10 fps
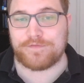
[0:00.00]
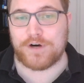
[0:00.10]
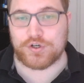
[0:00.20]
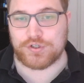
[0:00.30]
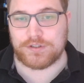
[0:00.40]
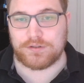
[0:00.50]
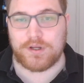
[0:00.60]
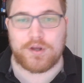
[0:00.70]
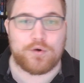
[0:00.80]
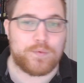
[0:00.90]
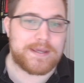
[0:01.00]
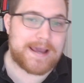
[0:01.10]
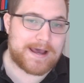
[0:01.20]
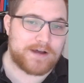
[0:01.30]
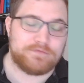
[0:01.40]
function we
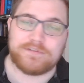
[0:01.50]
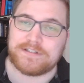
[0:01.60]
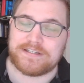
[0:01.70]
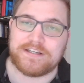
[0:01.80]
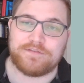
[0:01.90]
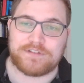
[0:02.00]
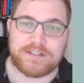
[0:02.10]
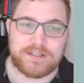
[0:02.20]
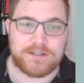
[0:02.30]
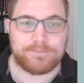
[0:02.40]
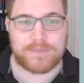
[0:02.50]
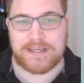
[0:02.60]
have, d of t,